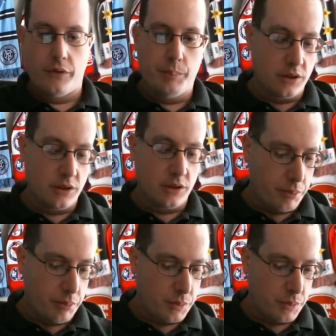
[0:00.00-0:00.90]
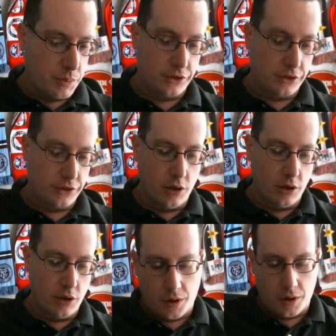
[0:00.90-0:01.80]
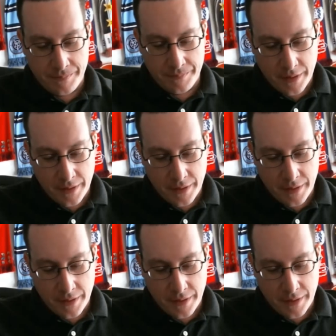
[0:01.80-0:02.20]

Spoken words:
big corporate sponsors, Videotron,